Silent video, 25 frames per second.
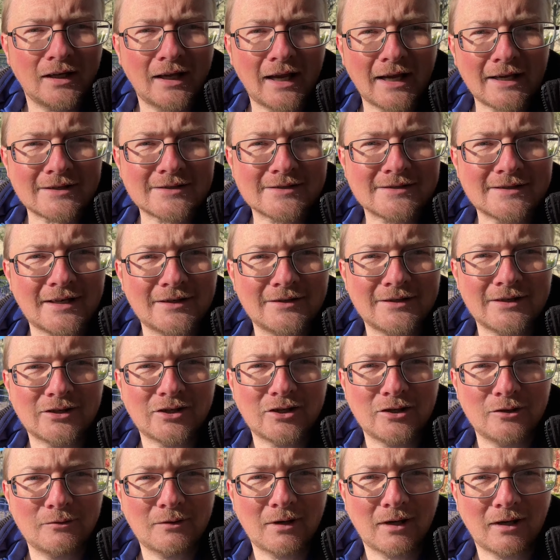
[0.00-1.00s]
extended
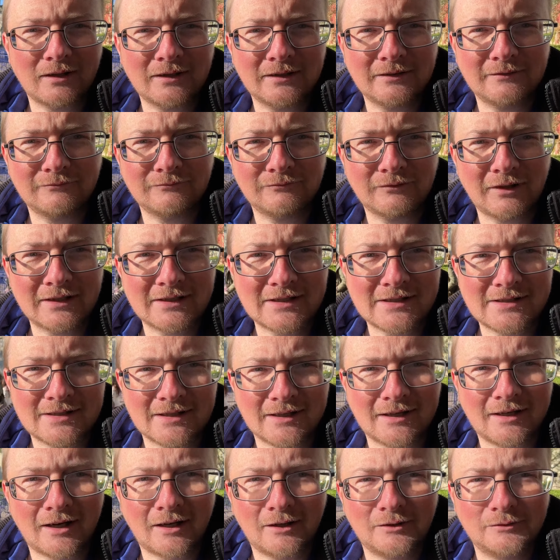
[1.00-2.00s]
queue line ready
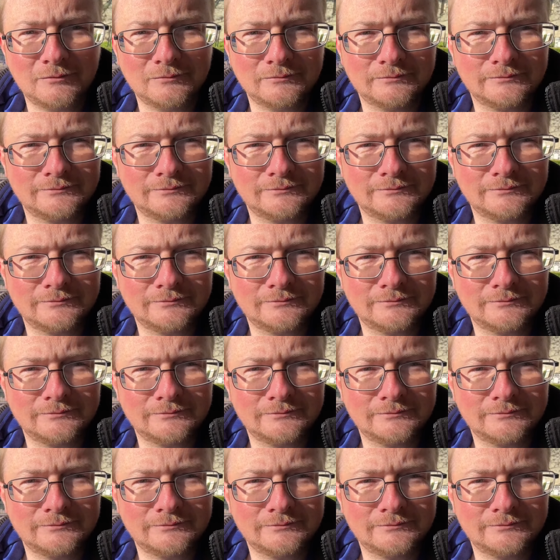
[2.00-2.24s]
to go,